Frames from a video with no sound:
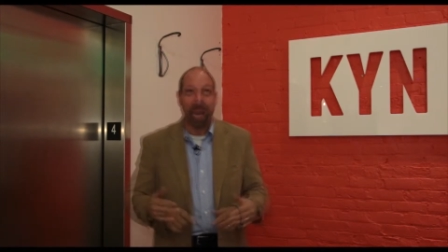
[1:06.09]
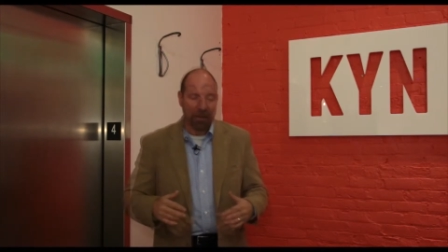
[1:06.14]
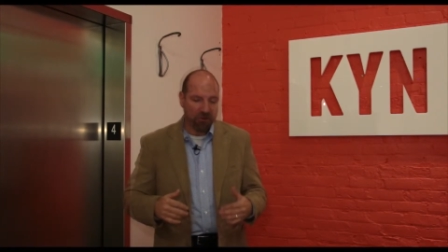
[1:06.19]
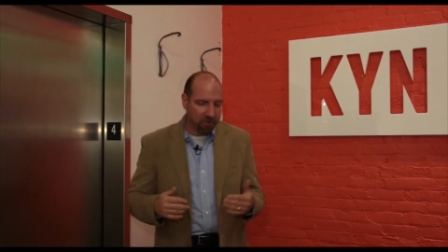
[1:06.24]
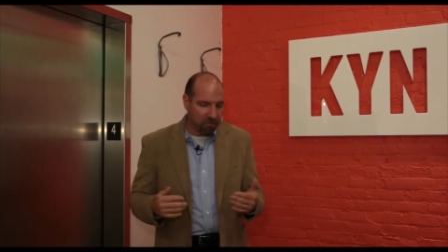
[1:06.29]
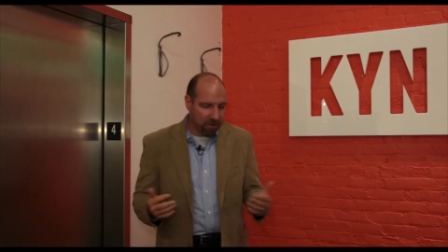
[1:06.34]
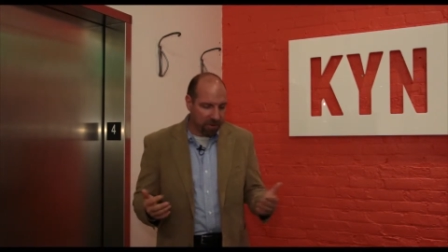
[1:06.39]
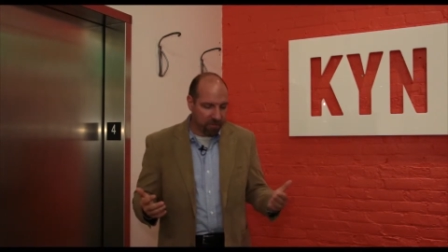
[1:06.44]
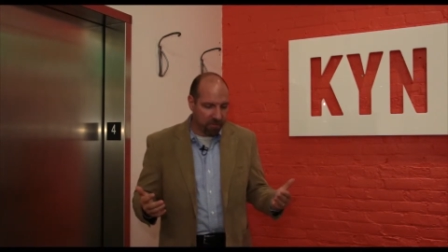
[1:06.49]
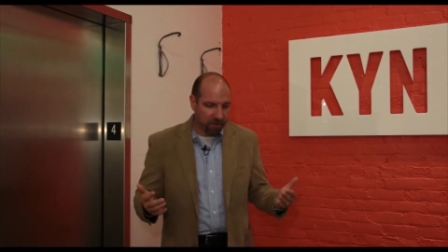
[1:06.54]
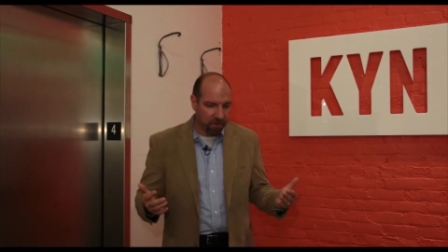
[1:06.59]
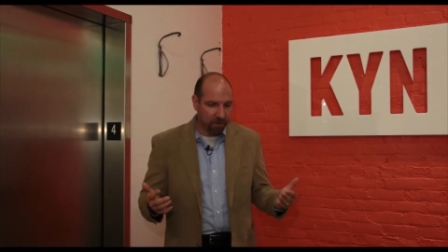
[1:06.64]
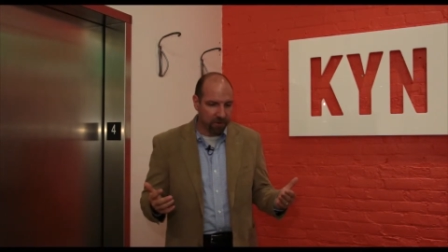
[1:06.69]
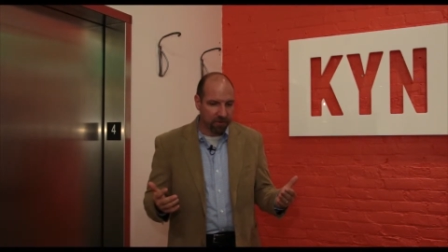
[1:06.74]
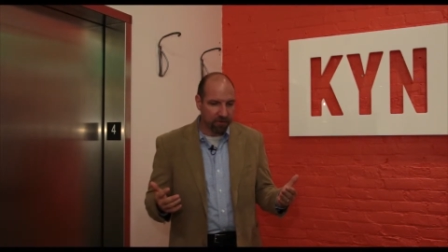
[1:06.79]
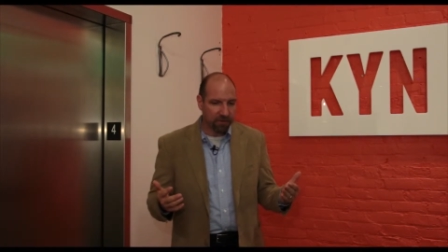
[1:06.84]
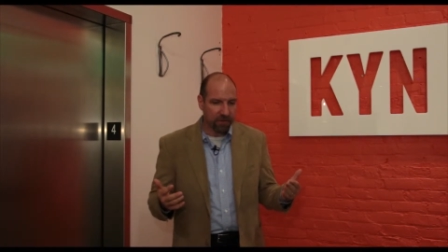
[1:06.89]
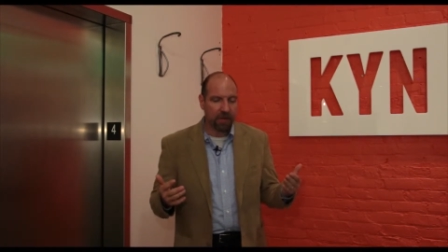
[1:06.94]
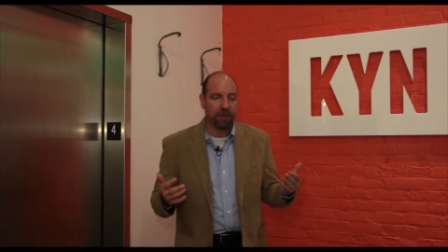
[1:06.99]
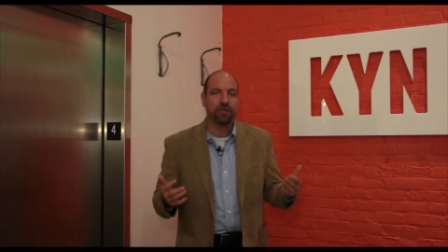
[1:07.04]
I
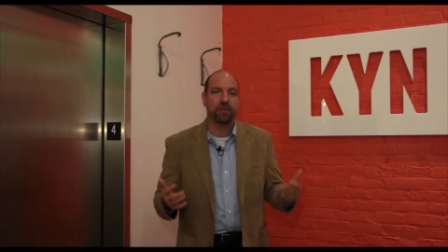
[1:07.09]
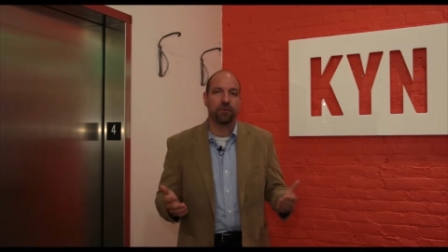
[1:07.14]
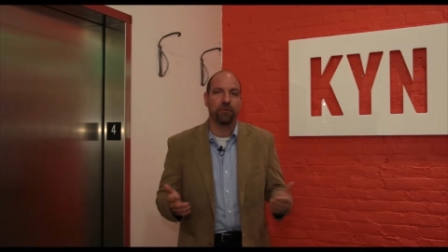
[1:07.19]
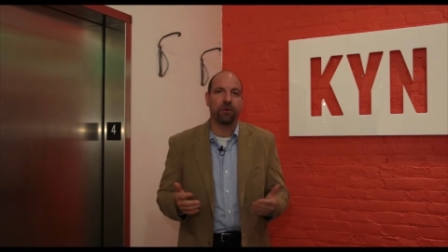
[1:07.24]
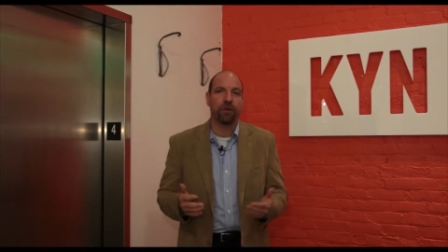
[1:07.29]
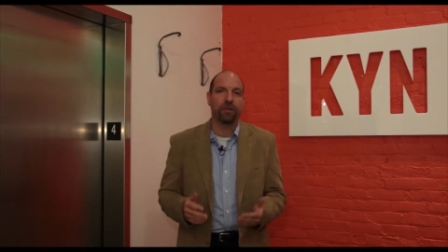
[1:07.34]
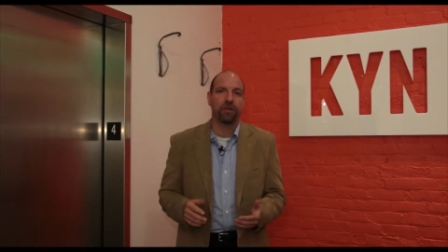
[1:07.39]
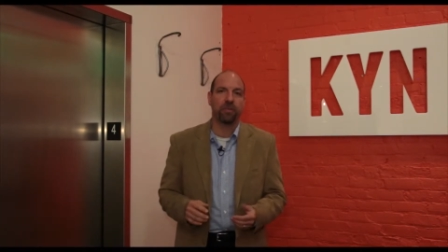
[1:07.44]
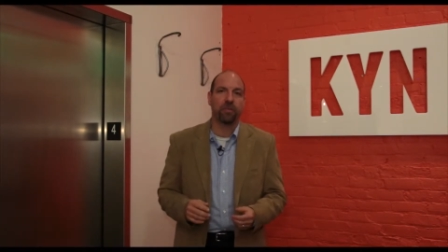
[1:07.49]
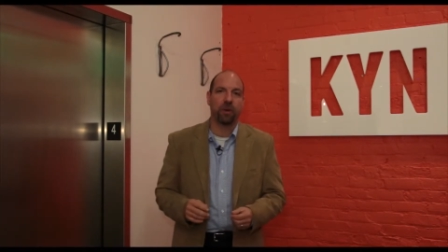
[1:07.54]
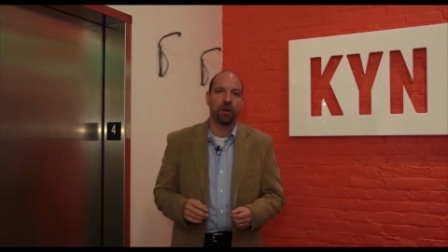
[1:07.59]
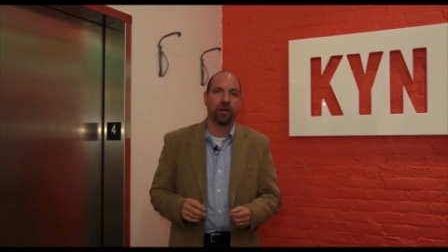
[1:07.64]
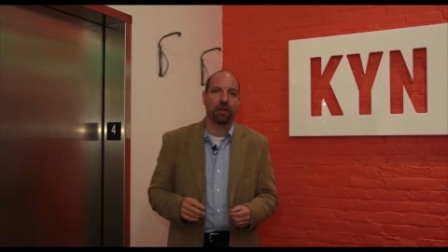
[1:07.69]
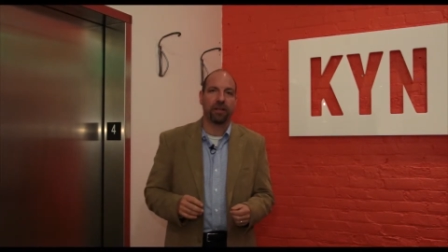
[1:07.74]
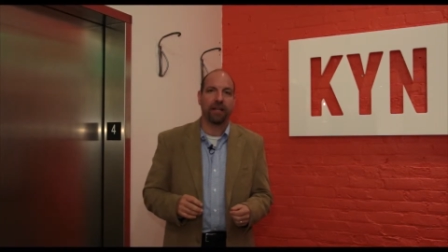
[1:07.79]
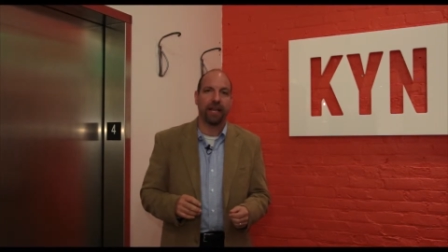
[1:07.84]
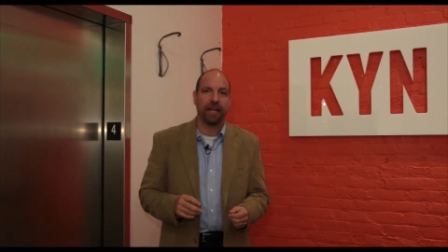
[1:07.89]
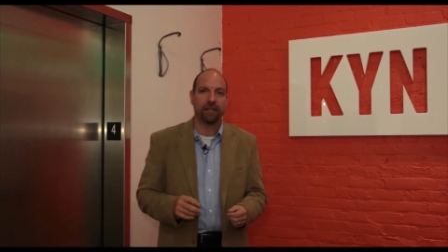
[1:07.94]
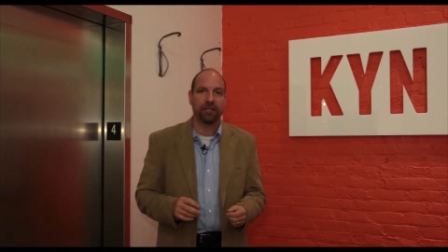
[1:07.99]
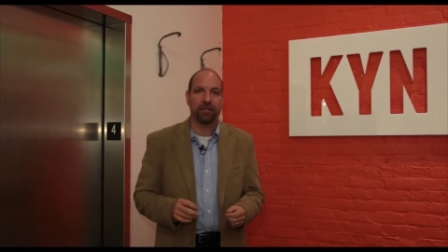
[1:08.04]
remember when I was at One
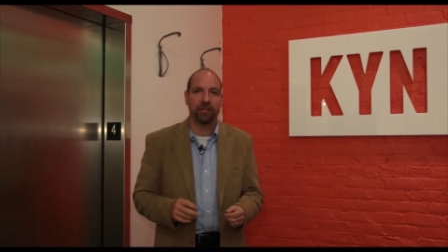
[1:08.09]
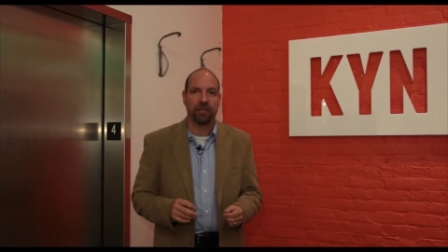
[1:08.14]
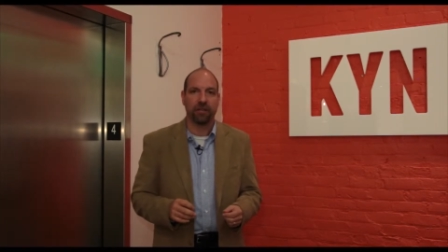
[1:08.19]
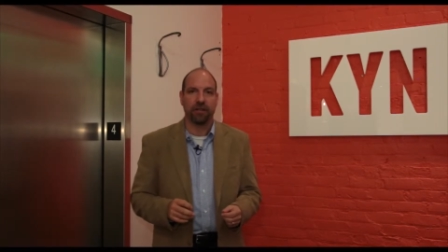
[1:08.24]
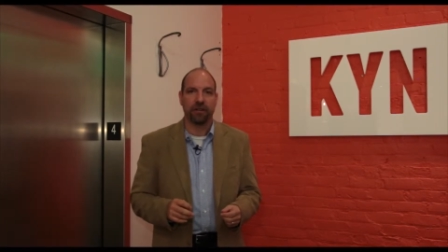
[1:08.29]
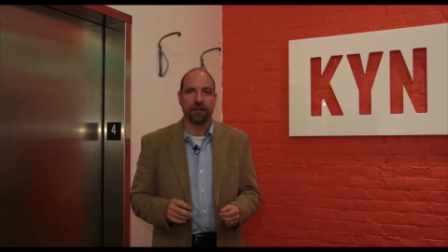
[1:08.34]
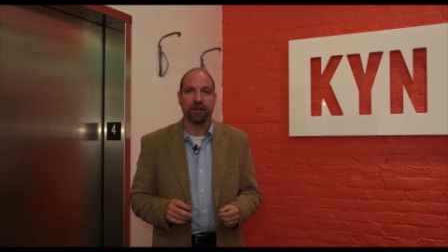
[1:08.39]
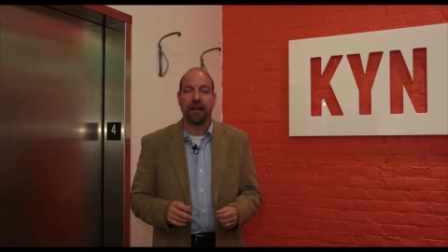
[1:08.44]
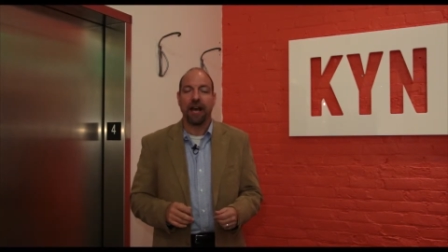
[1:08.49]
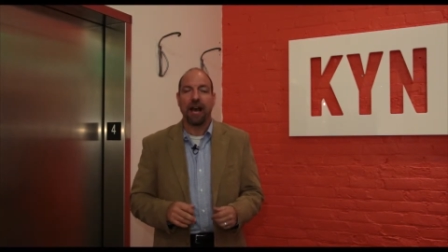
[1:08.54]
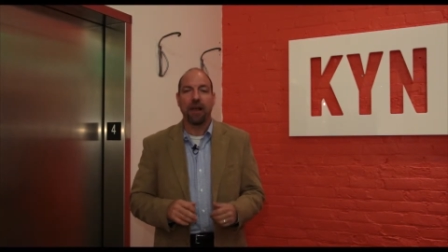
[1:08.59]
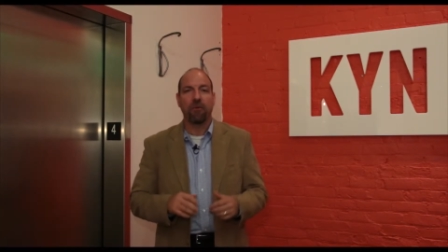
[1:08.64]
Spark last year,